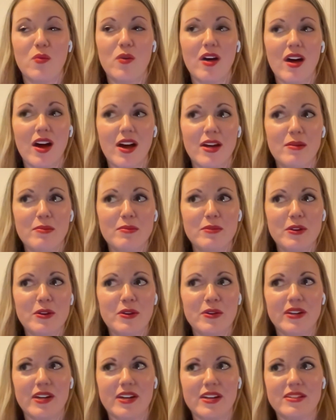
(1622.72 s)
well, I am
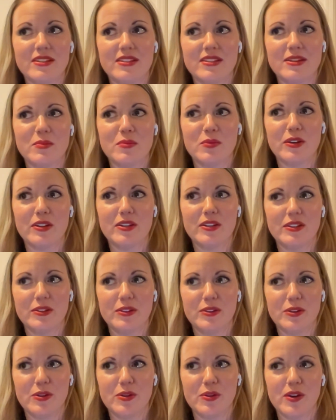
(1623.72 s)
known as someone
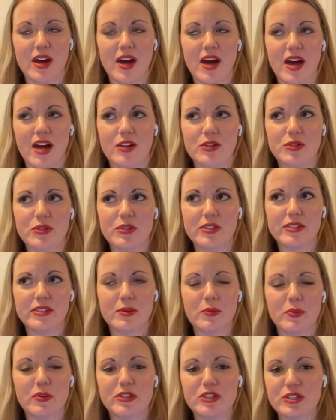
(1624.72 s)
who actually
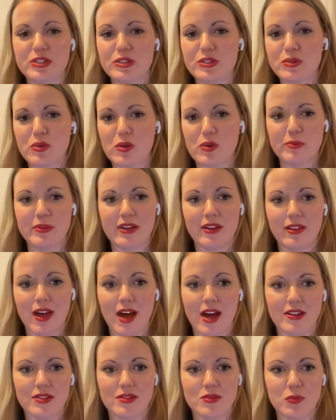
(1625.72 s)
someone just told me
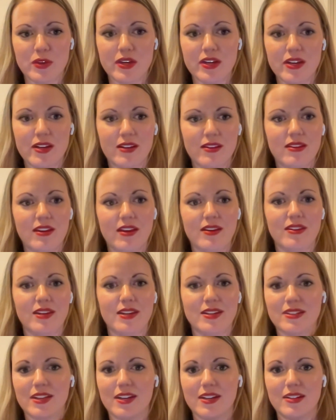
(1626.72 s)
last week that
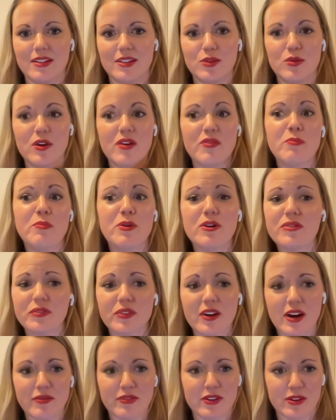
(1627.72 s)
they said you have a book
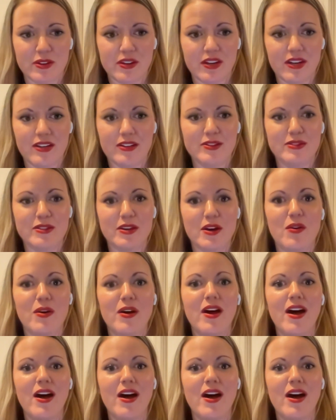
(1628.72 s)
for everything. So